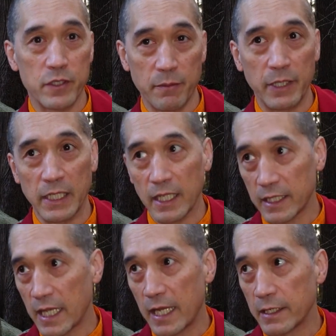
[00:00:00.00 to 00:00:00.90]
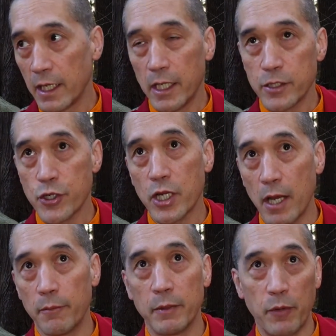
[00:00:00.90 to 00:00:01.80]
somebody like that to
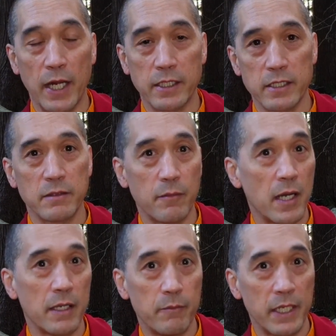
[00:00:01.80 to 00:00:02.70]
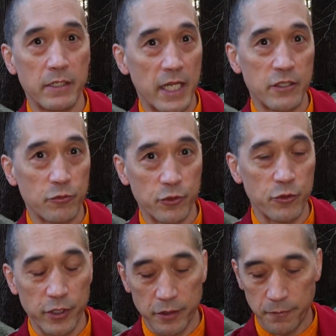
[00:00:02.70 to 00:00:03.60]
come and practice in my meditation retreat.